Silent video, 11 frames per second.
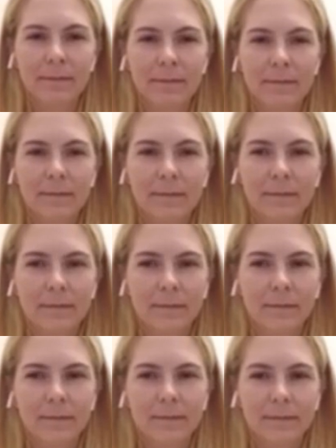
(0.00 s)

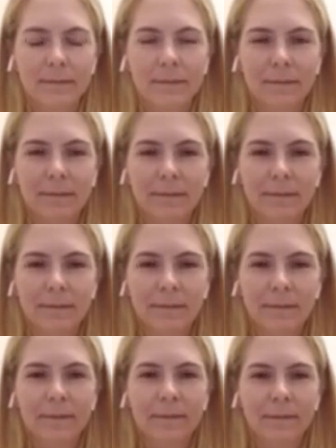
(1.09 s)

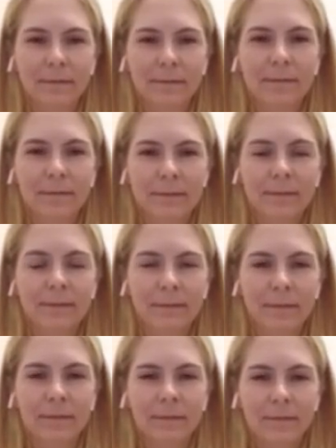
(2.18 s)

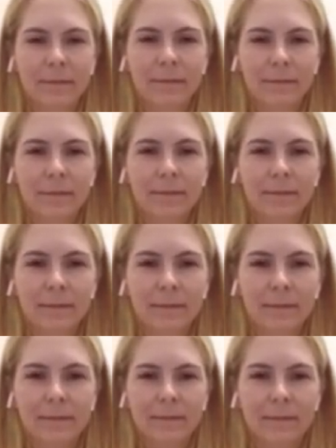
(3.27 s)

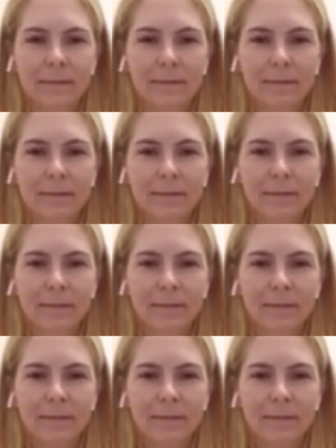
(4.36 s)
No words are spoken by the person on screen.